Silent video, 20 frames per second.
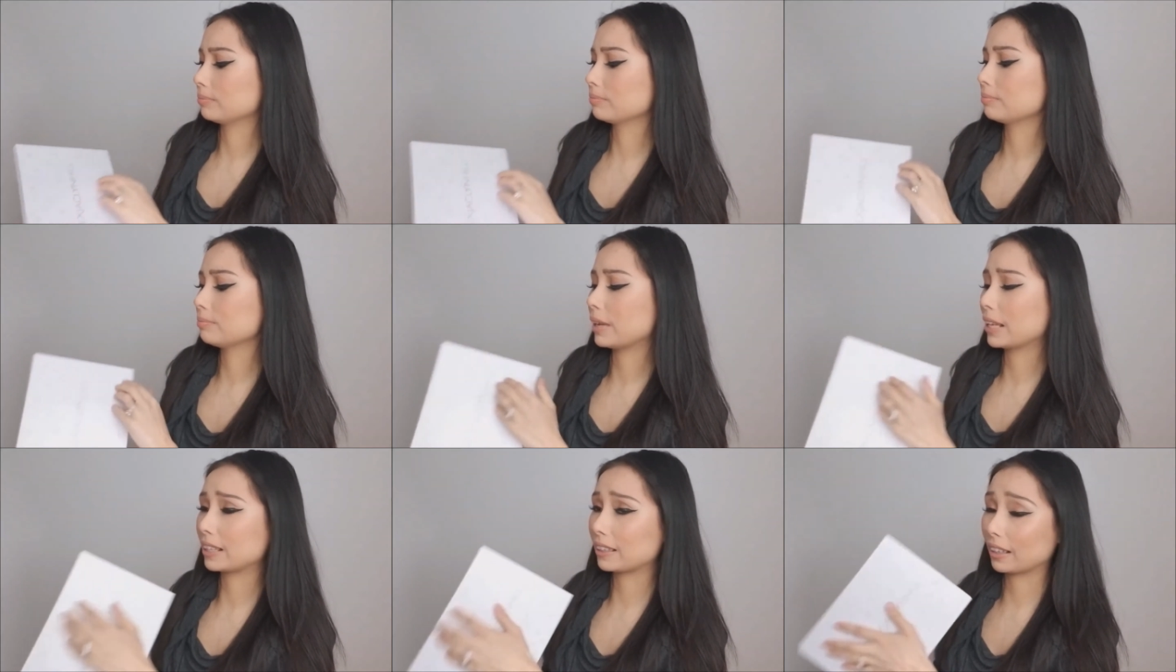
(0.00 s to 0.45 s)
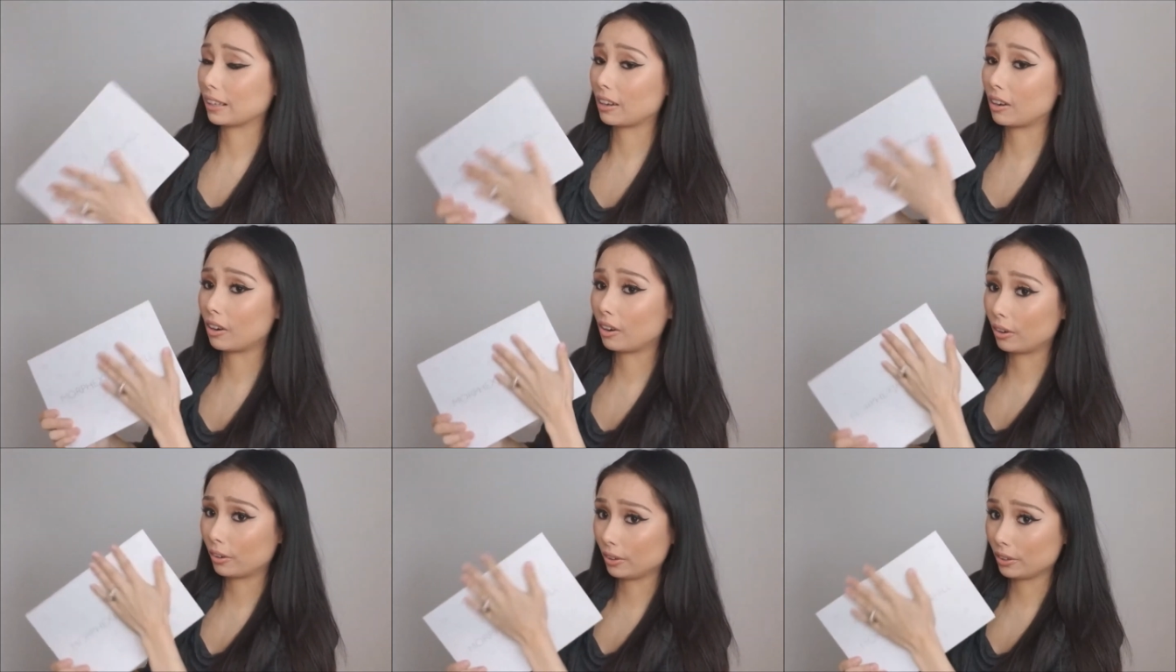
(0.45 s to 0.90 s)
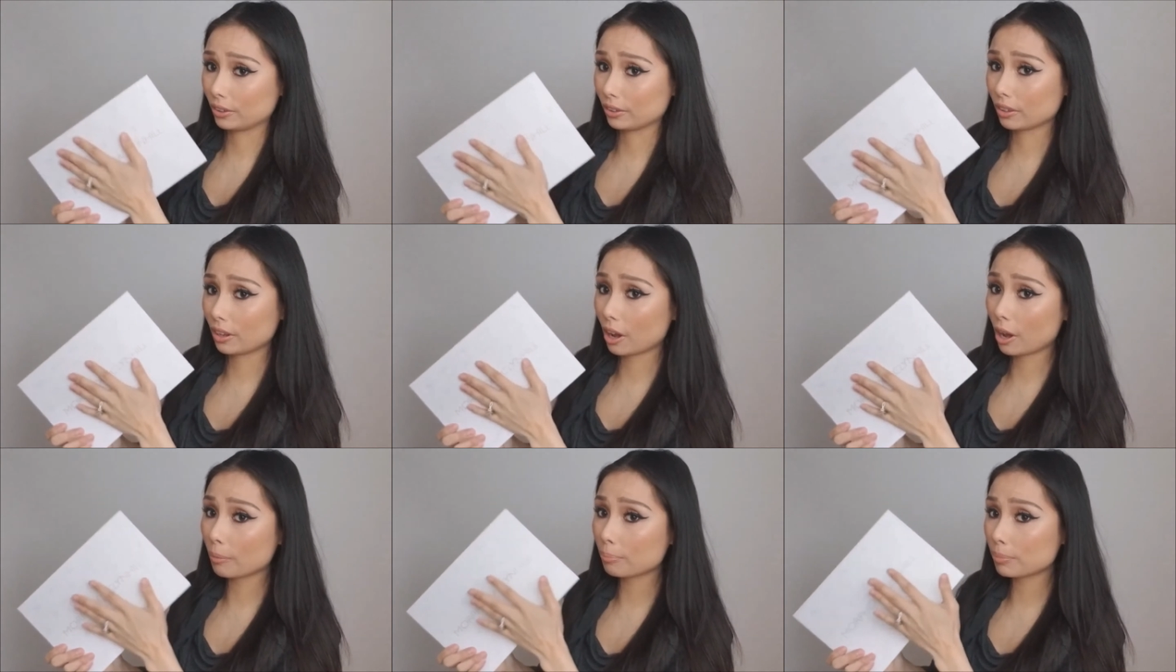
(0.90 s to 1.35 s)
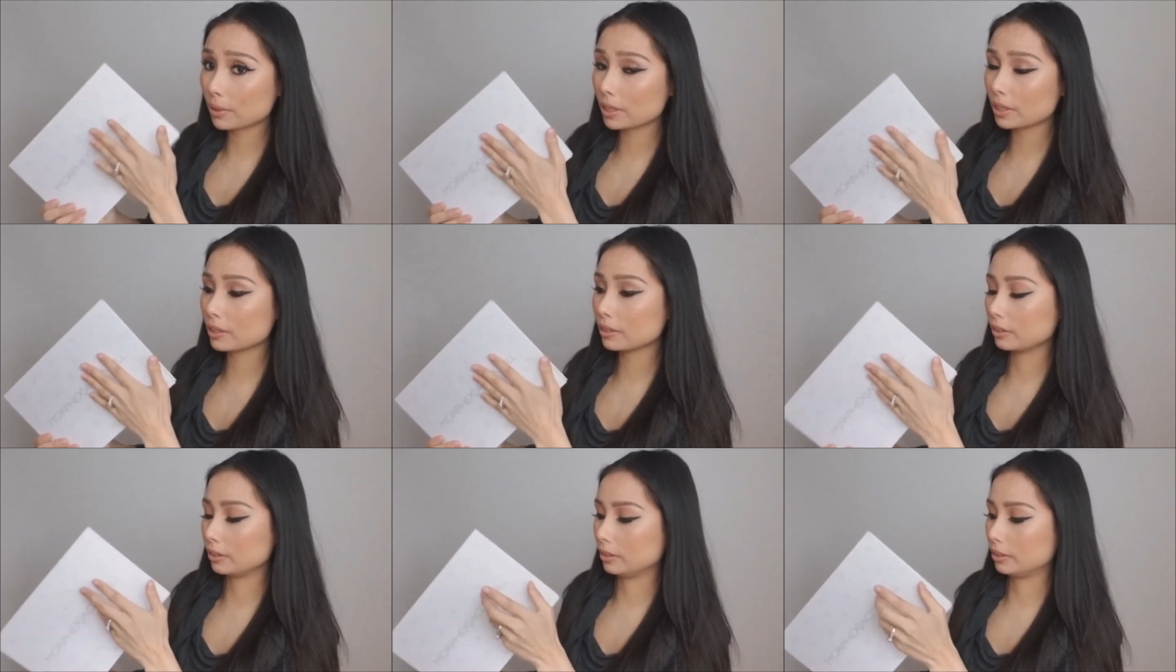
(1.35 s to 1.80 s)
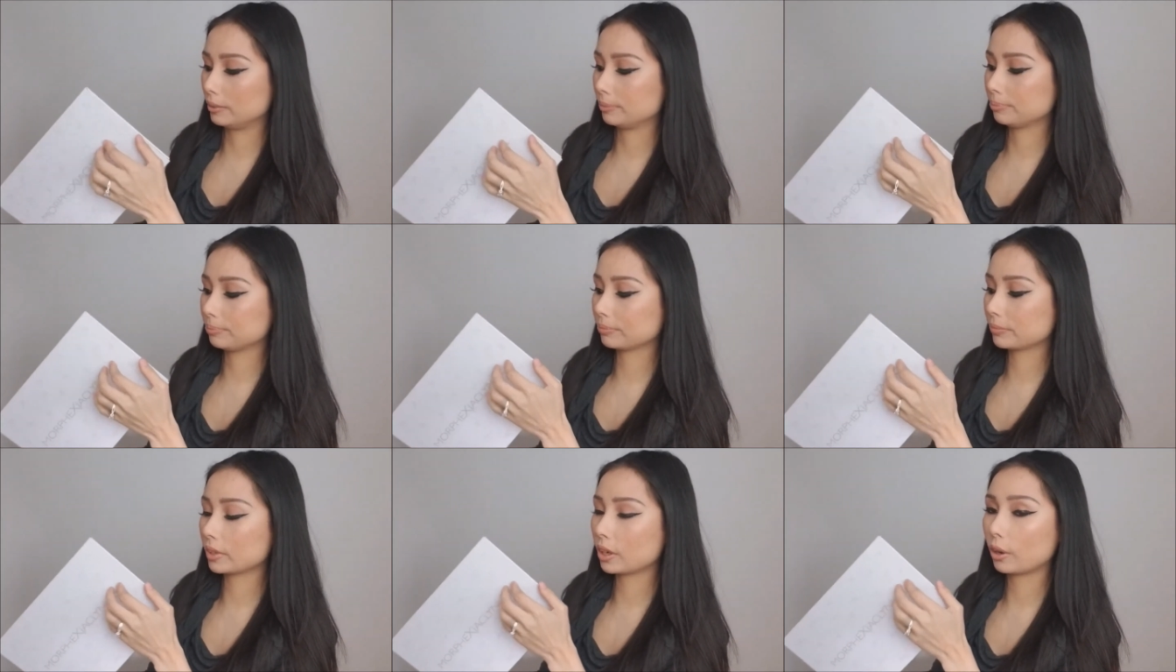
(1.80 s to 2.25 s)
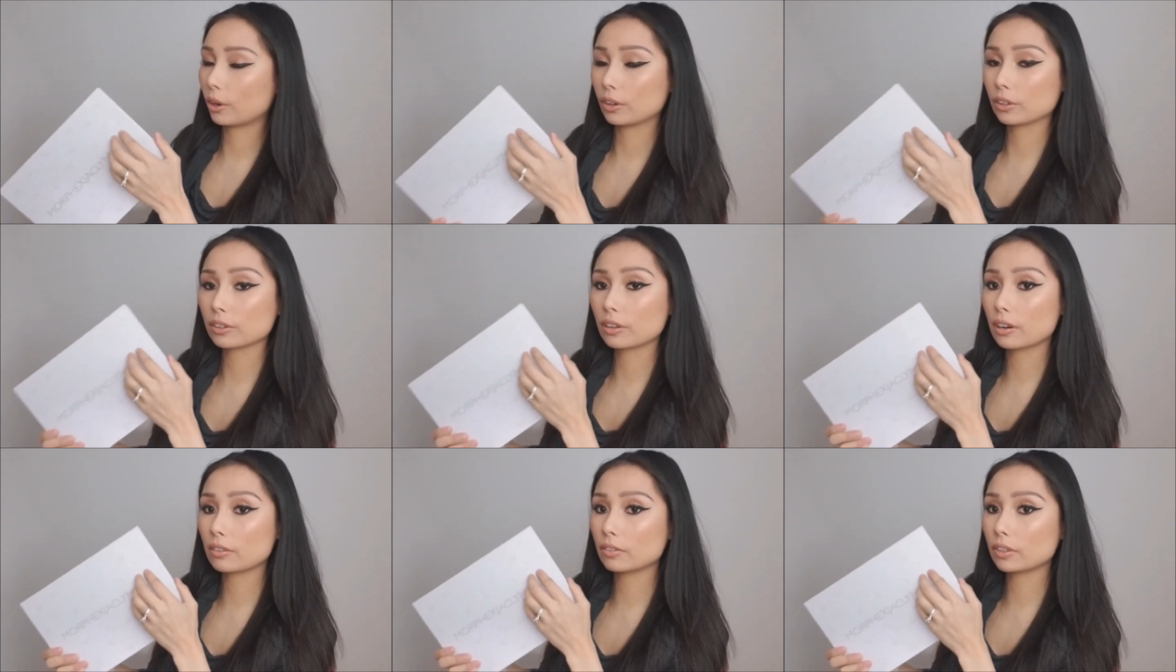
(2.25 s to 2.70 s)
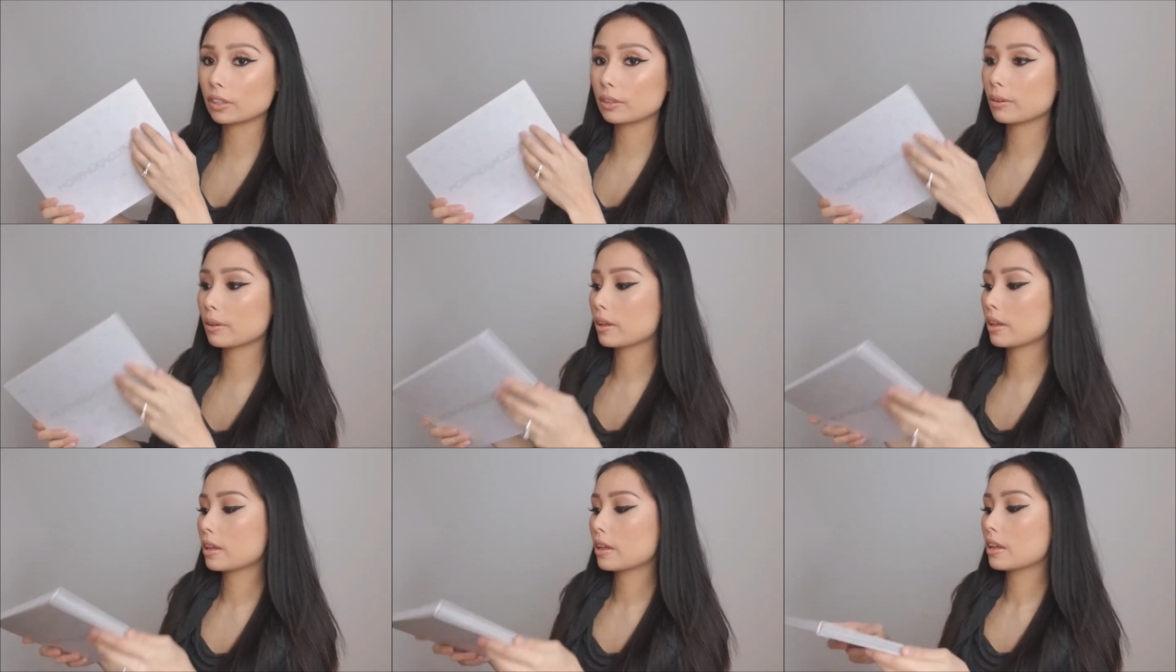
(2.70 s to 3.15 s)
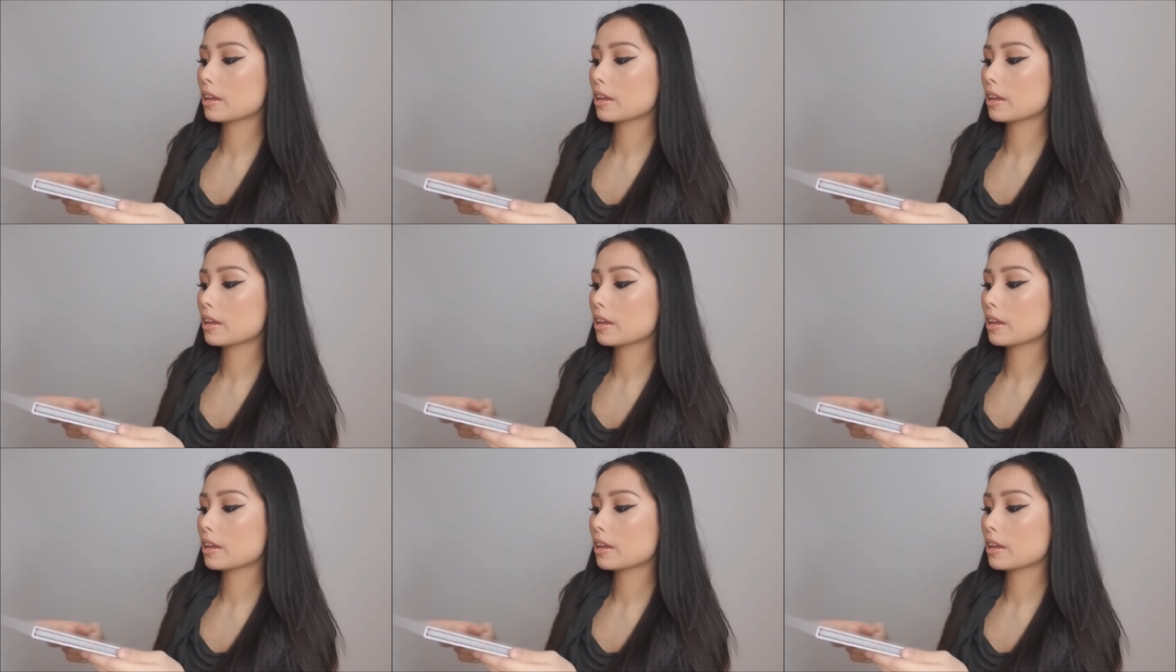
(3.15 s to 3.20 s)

make like a hard copy or hardcover.